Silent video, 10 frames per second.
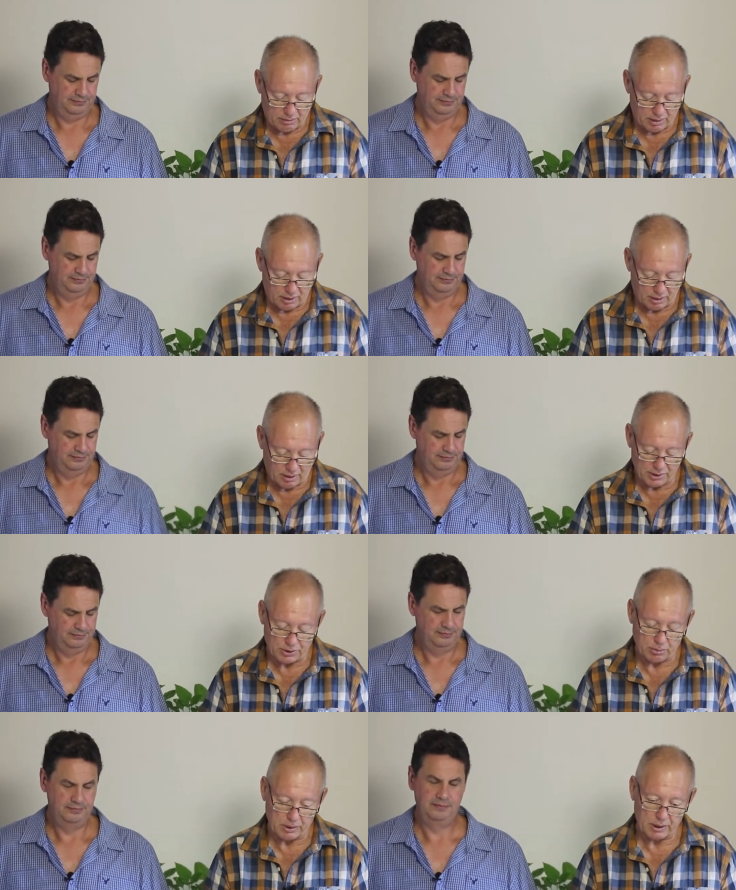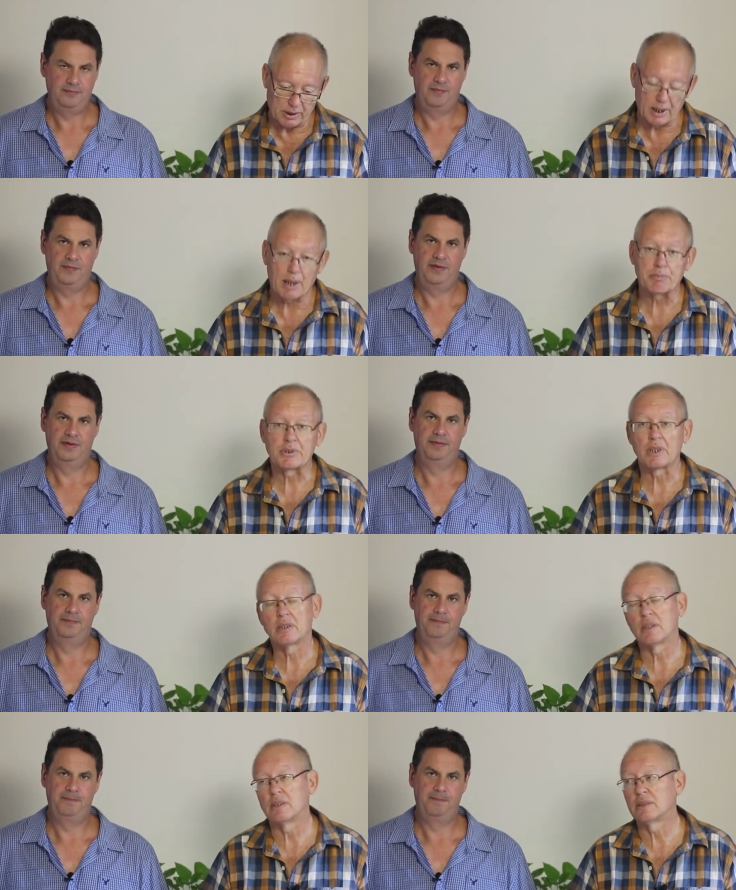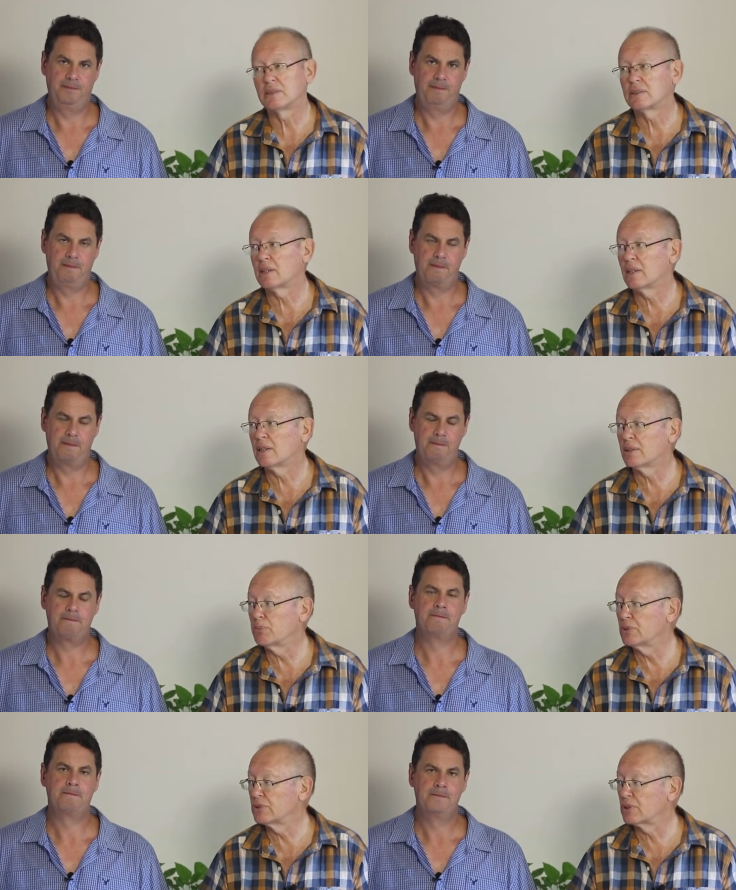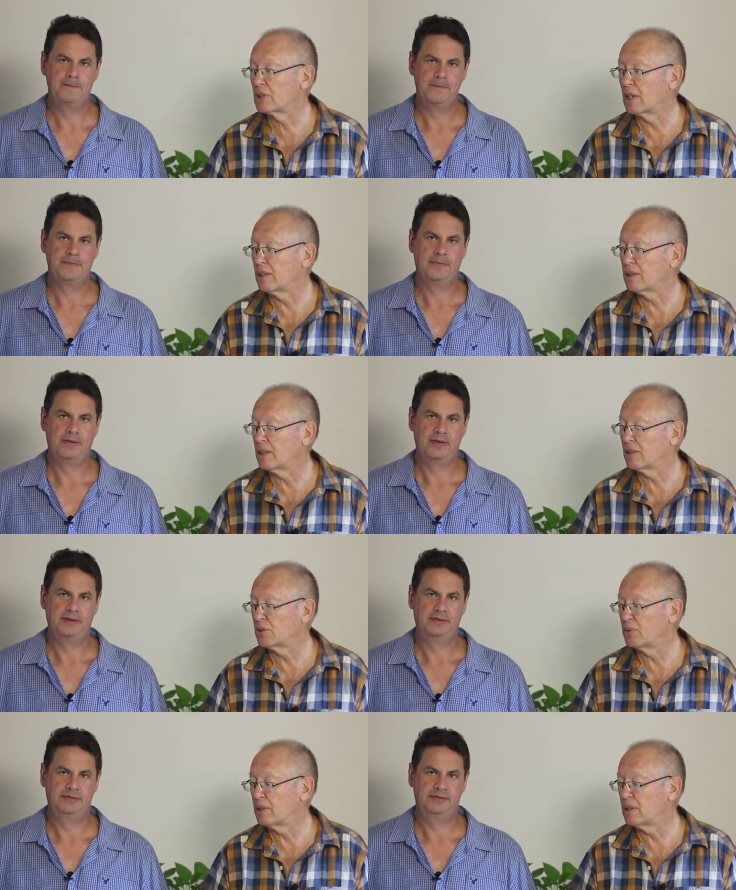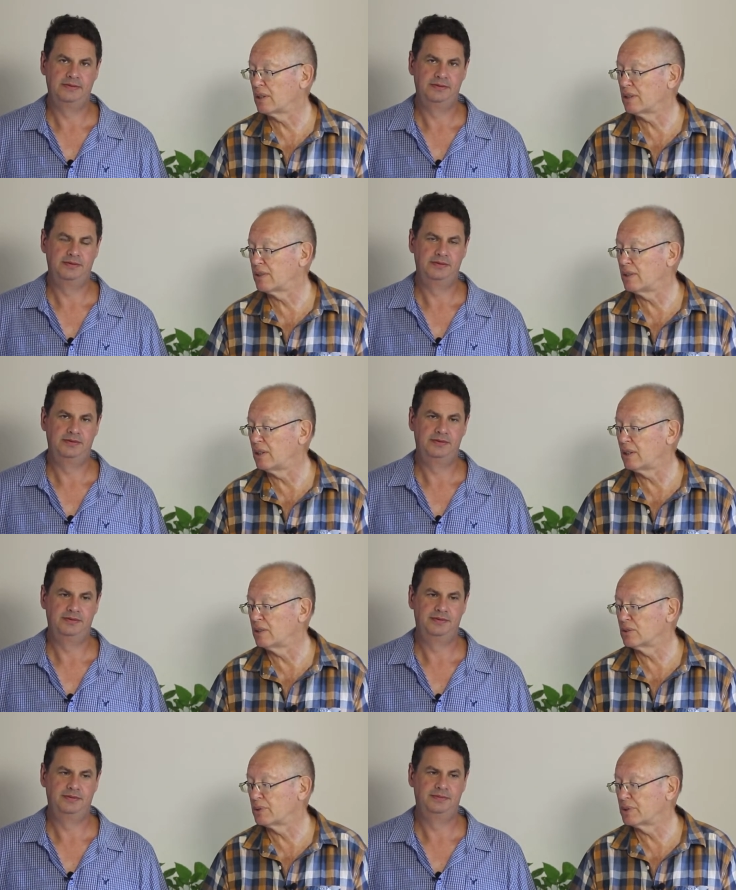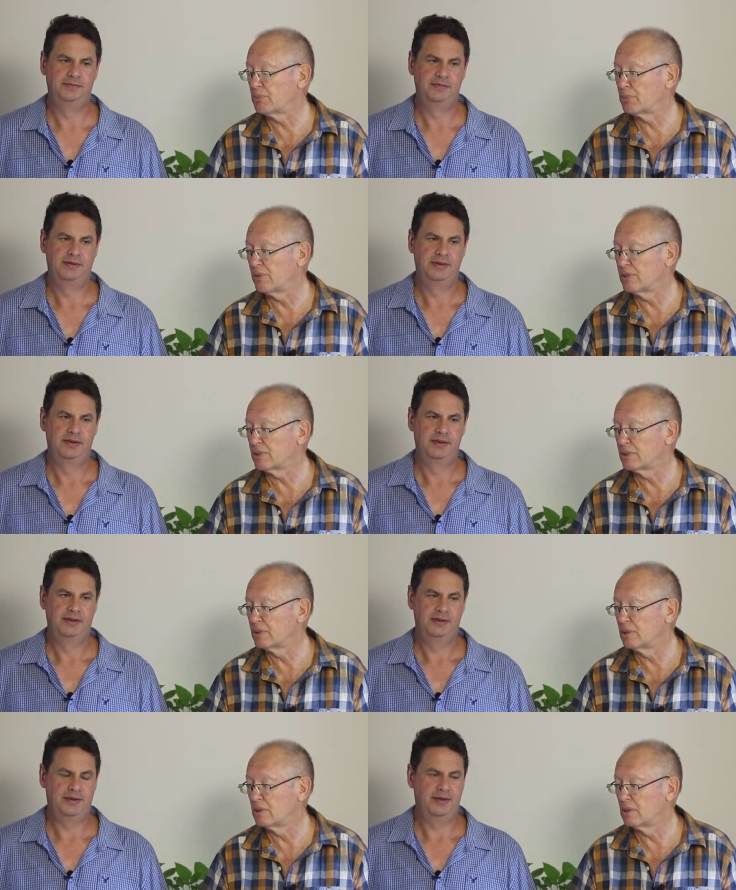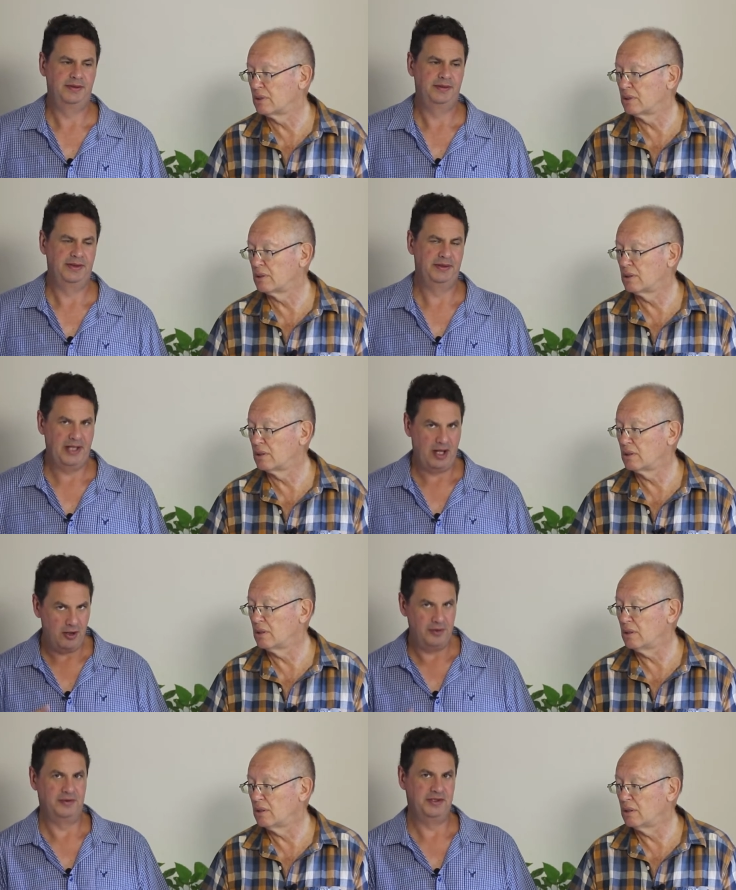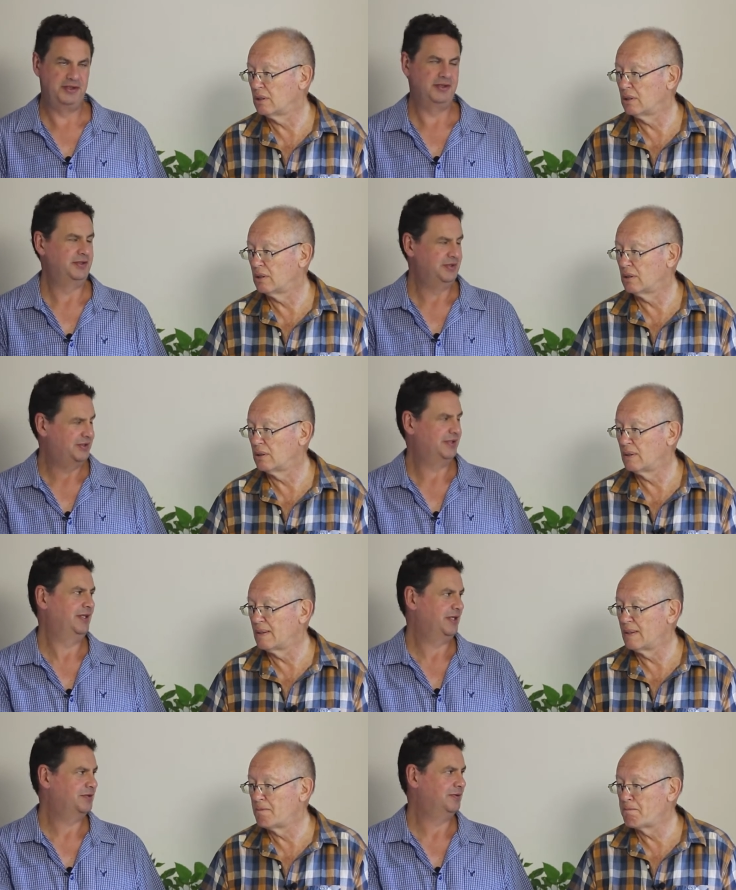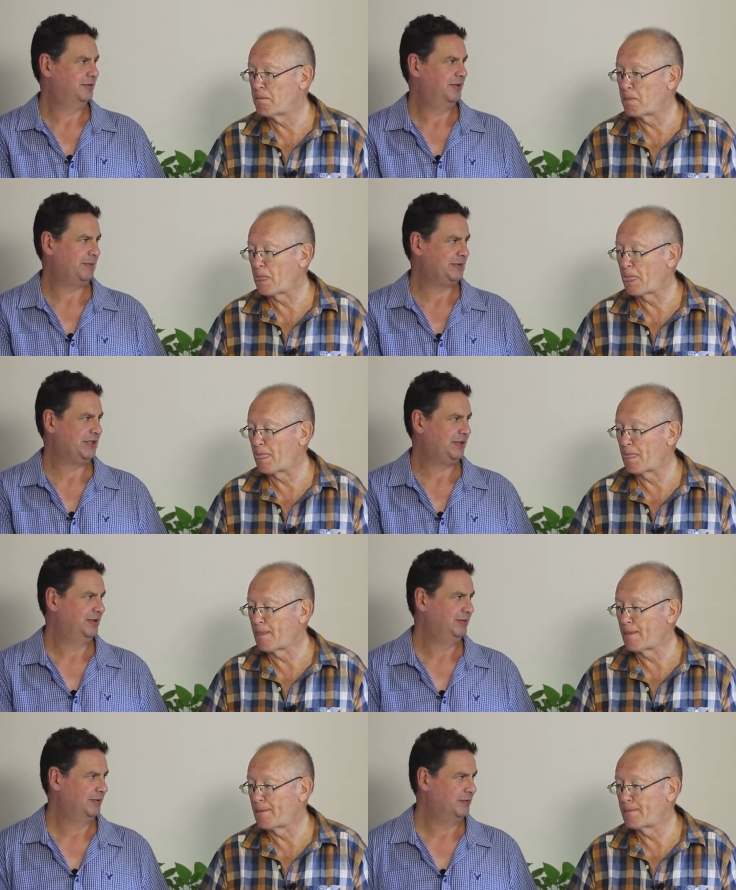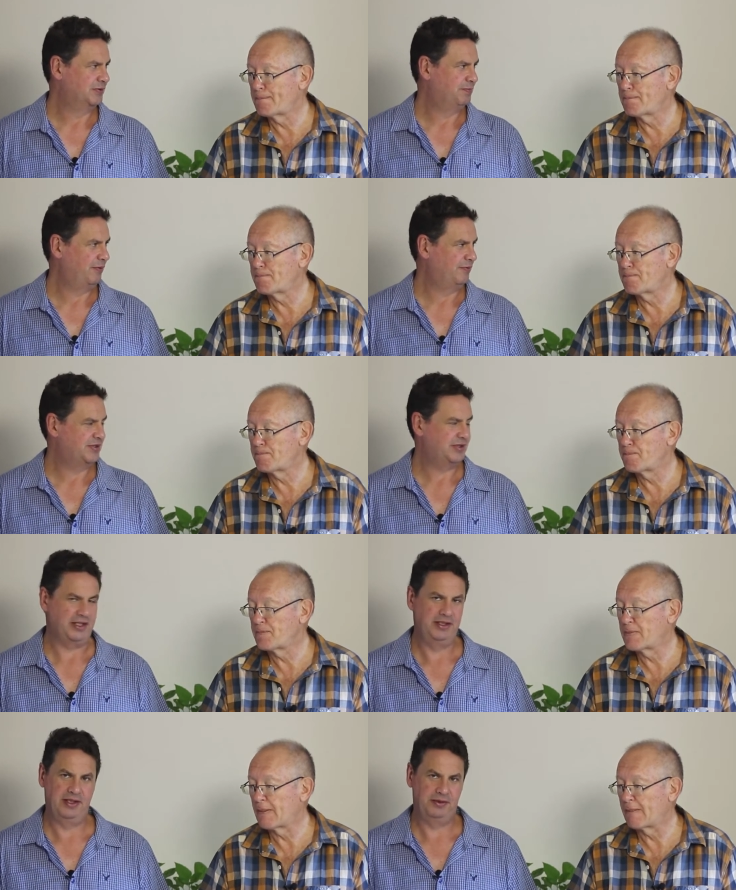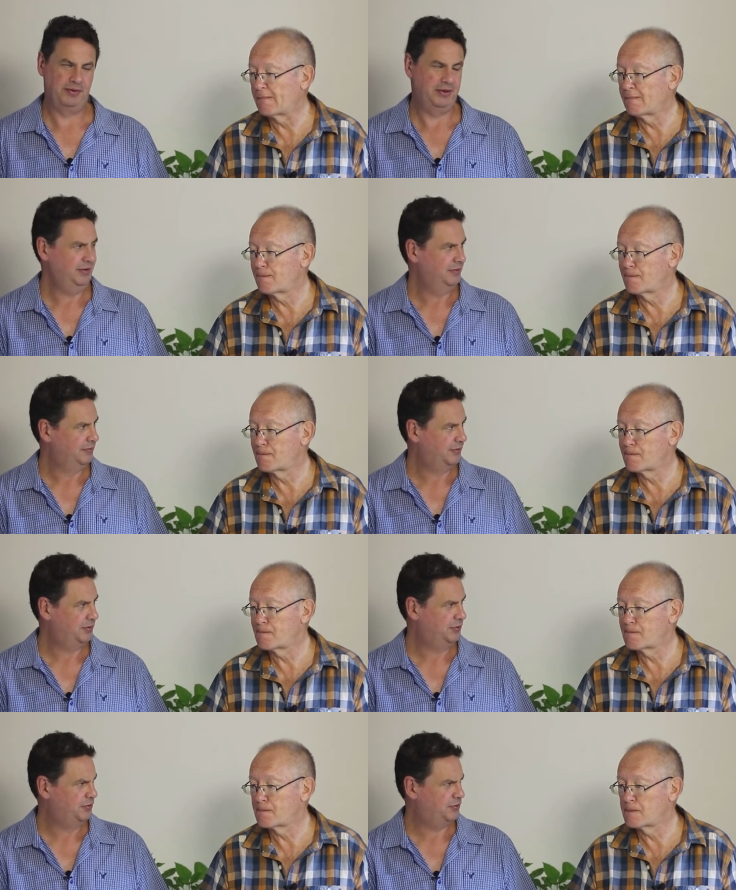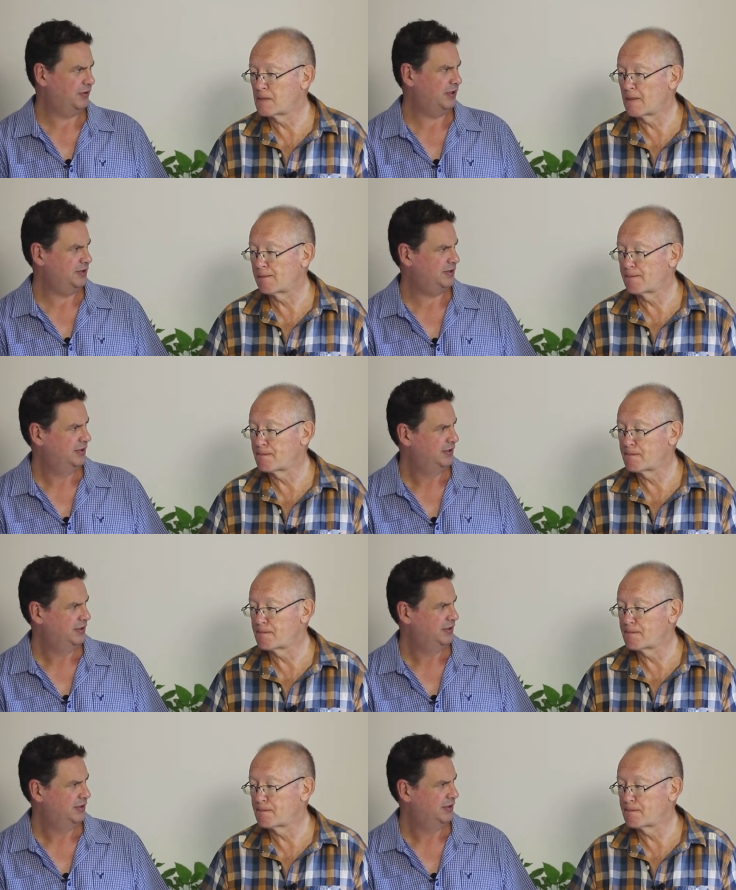Speaker 1: last one and the upset is uh, the Bulls going down 29 30 against Western Province.
Speaker 2: Yeah, and, and how is the, is the actual upset? Because Province taking that one with two tries